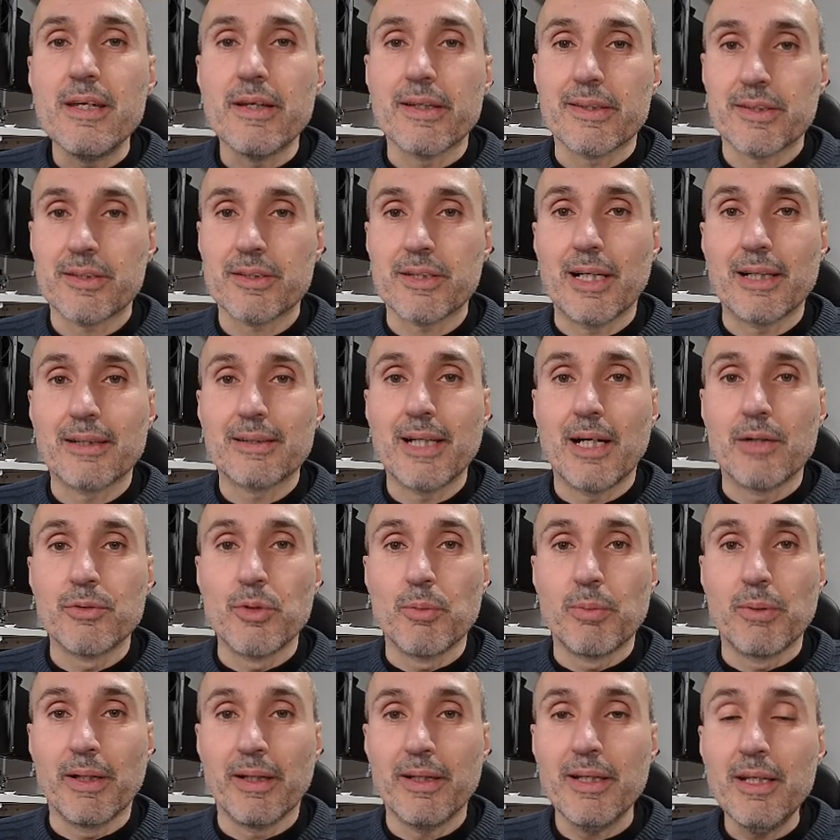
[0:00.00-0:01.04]
extract audio
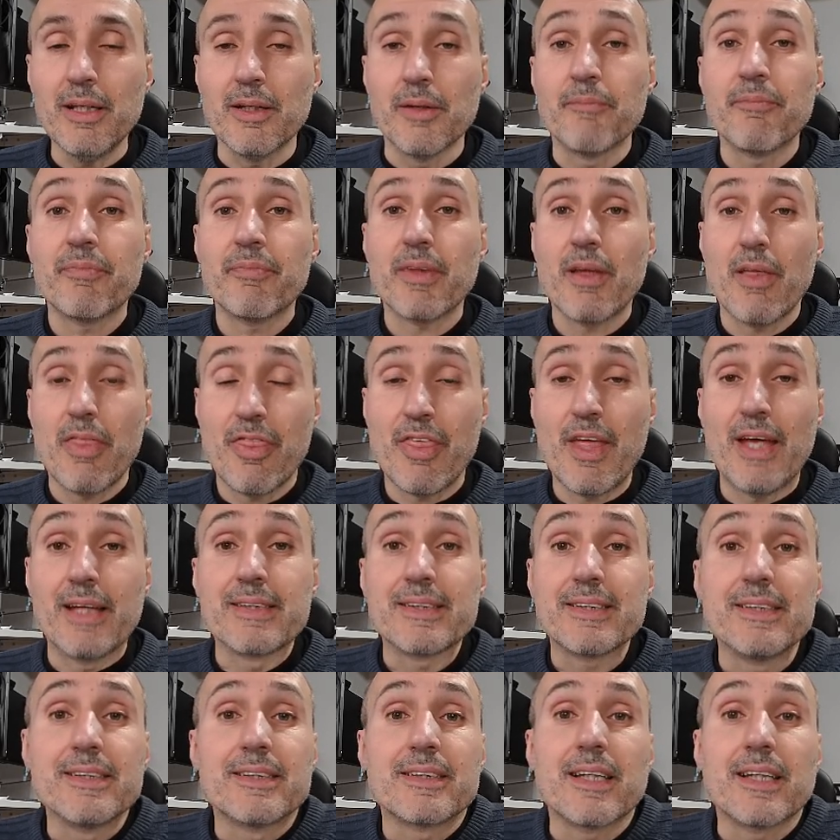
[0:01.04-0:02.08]
plugin. Then,
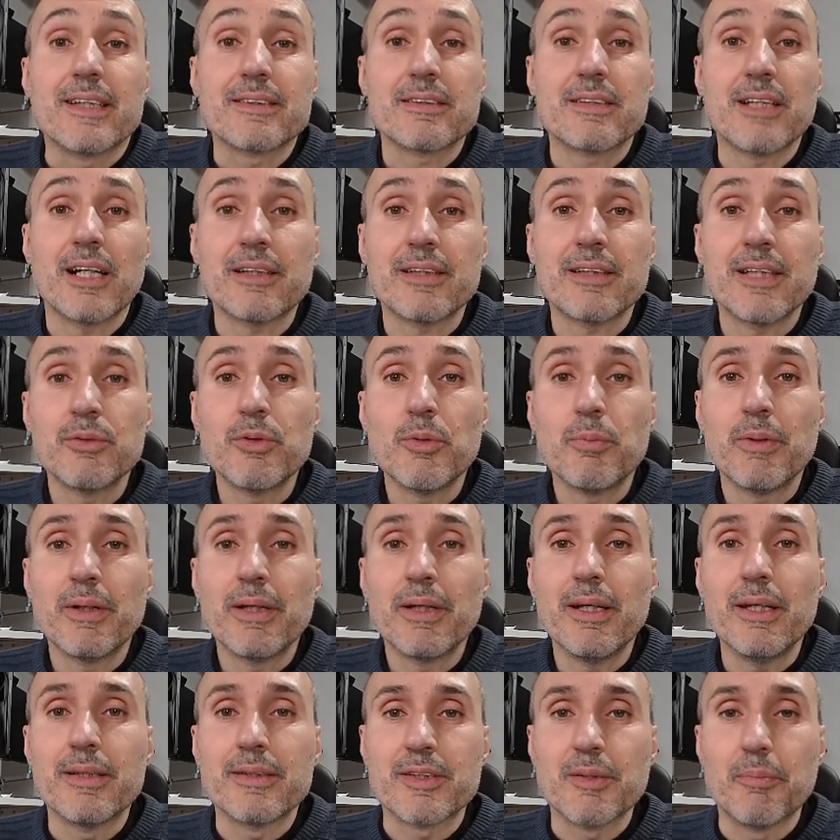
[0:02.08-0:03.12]
since extract audio
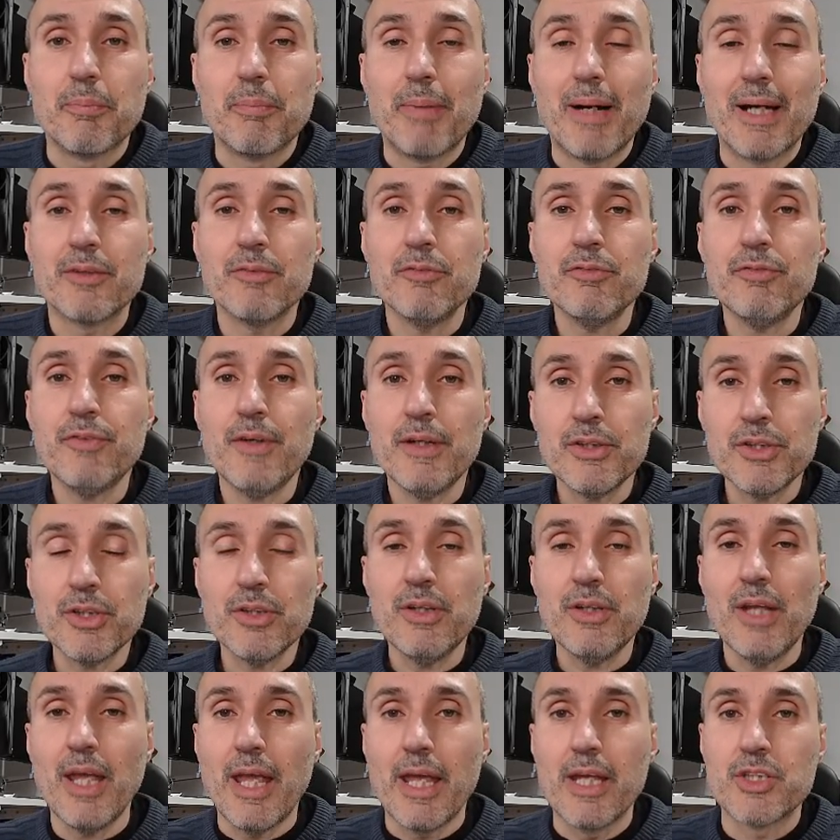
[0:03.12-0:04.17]
plugin is a Python function,
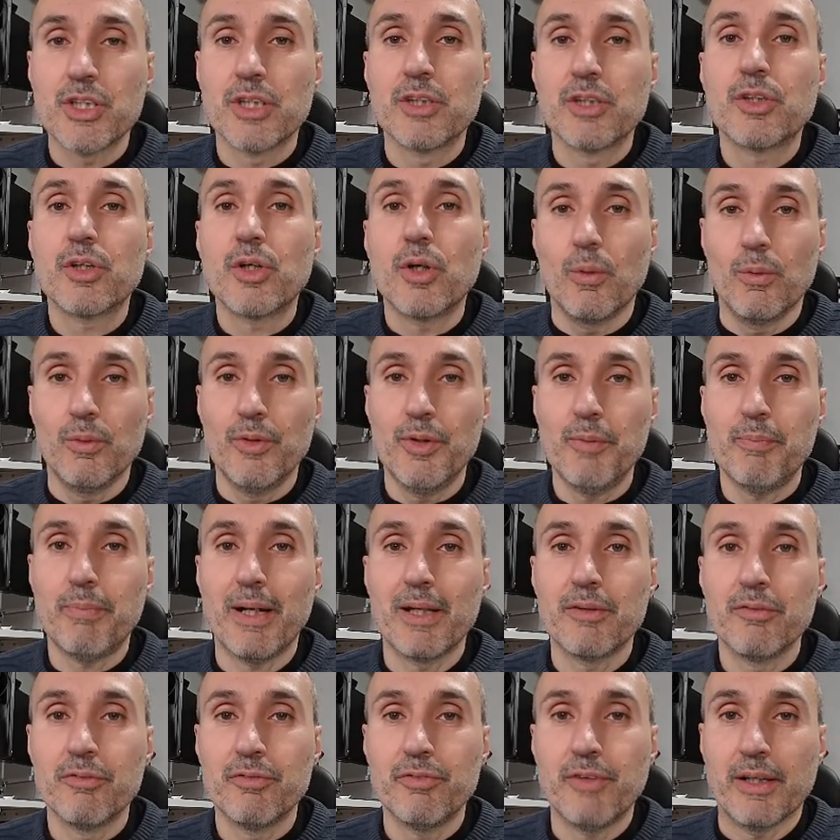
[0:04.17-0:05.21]
agent call the
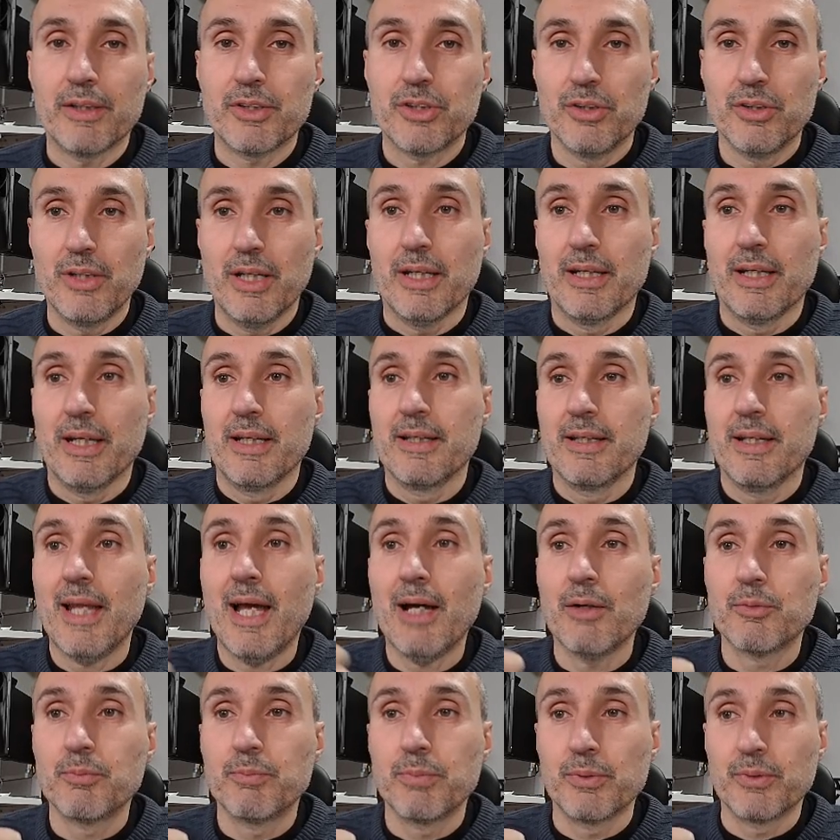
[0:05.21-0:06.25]
Python function and get an
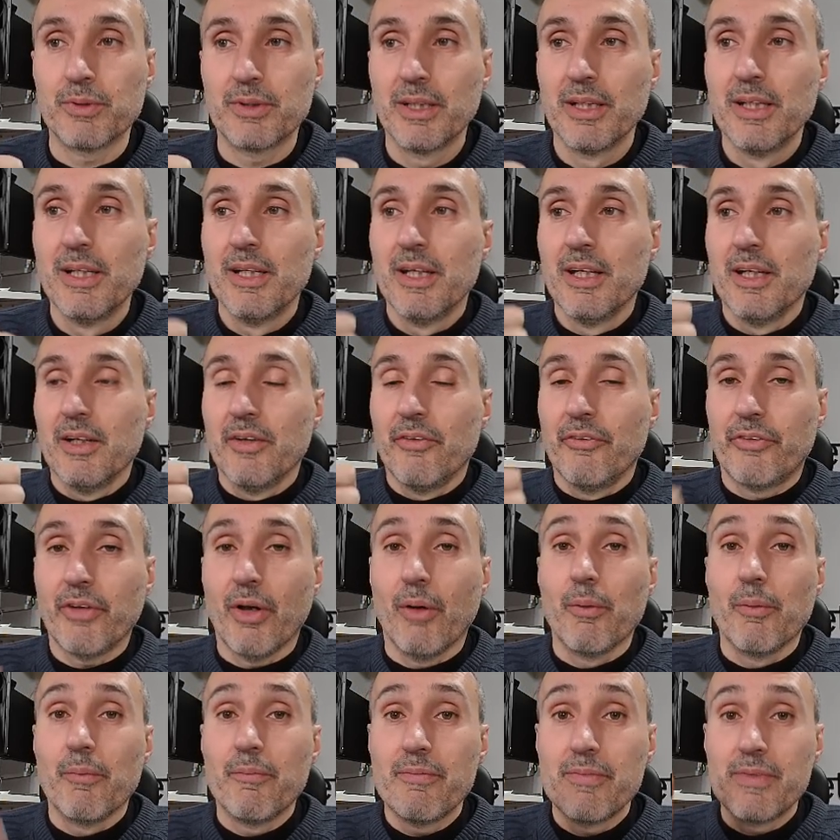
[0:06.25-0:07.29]
output.
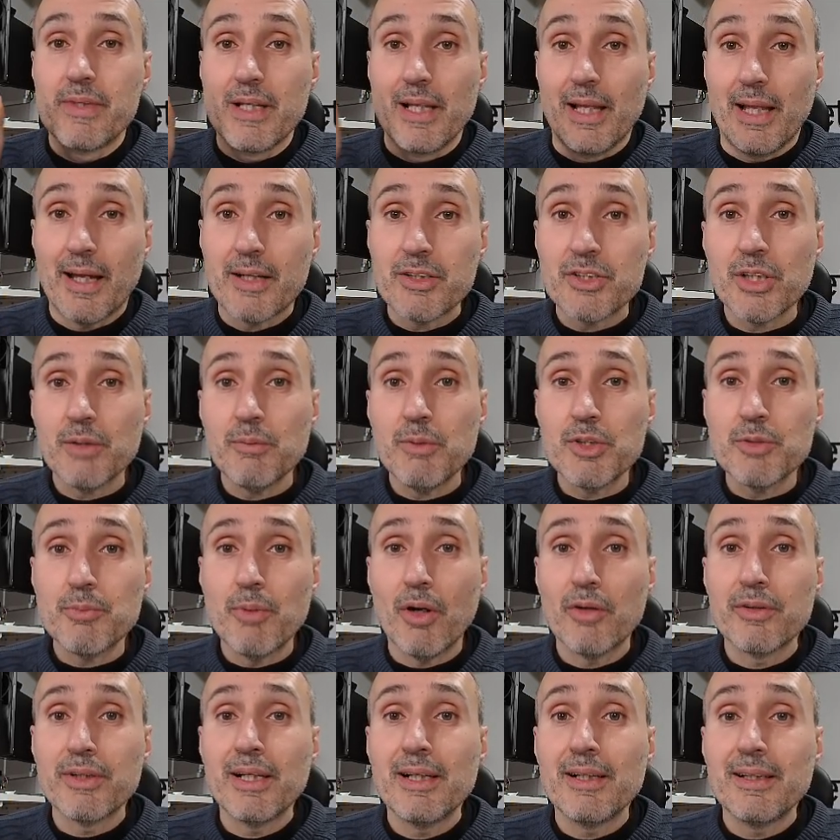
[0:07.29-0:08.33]
So the large language
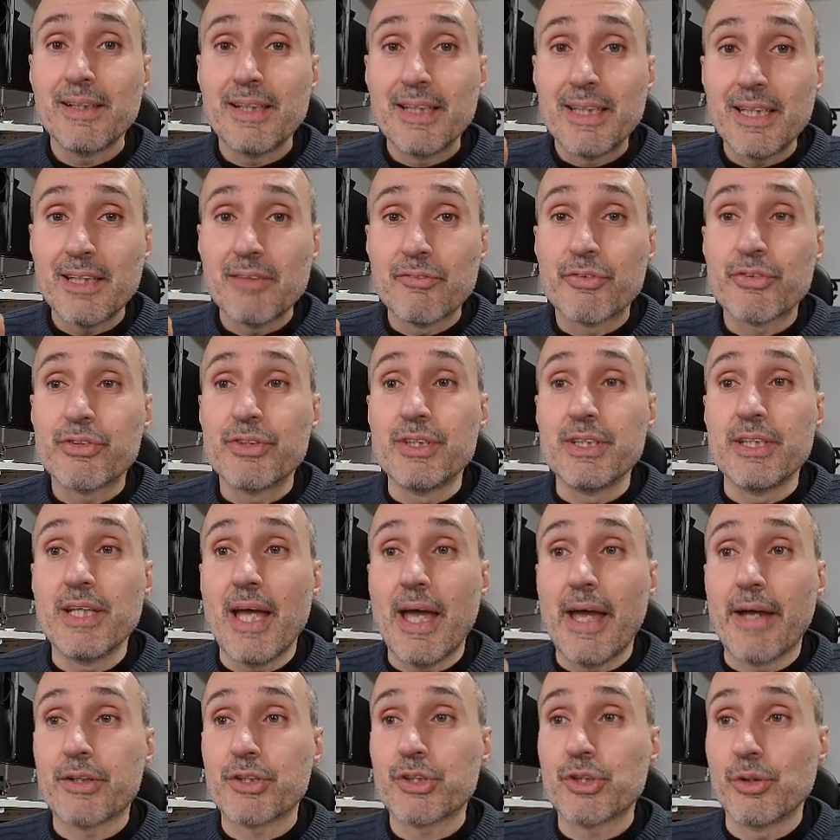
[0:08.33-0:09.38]
model gives the
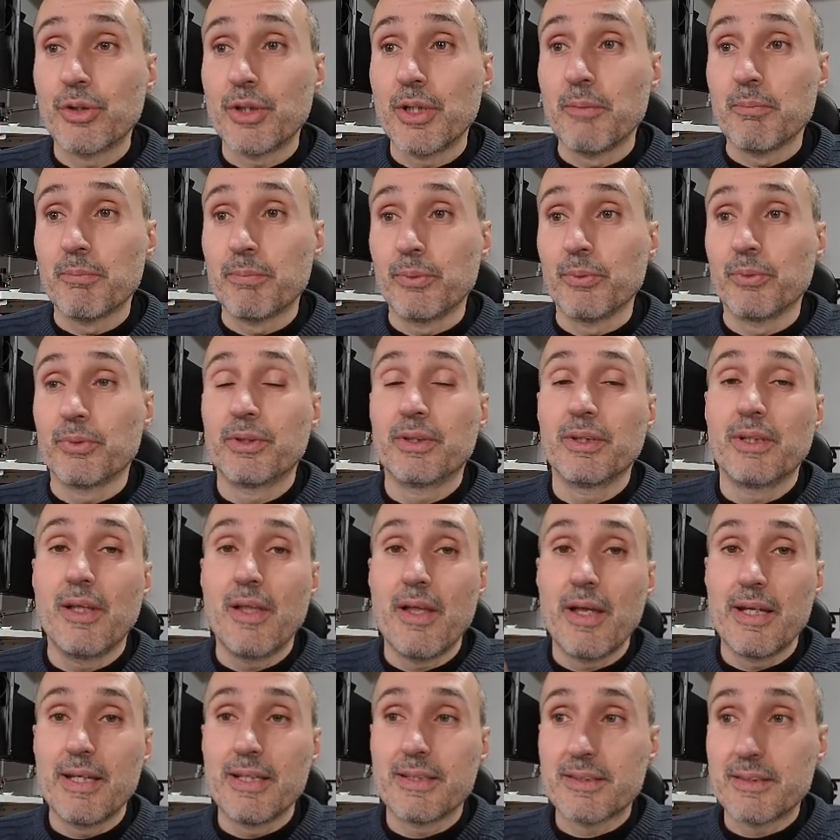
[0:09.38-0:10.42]
action input.
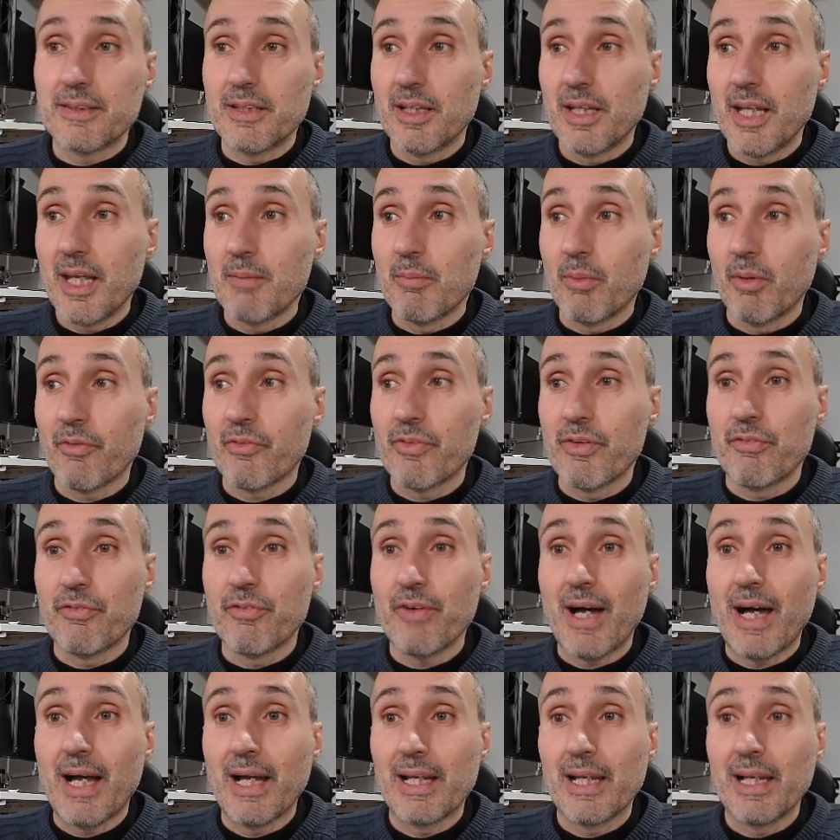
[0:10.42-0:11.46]
It's the name of the
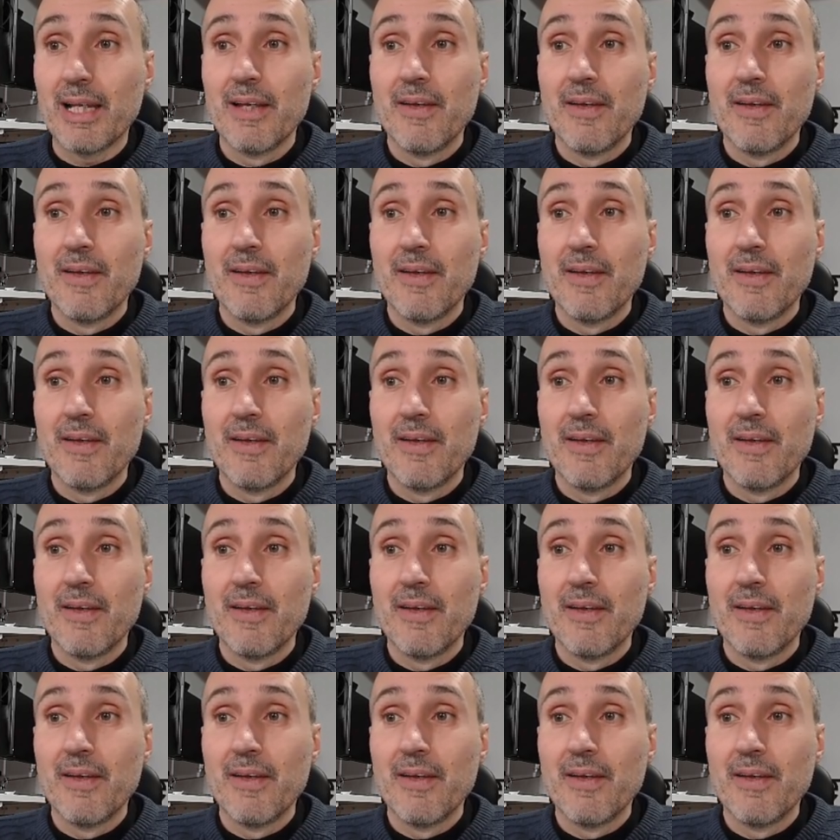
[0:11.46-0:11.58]
file.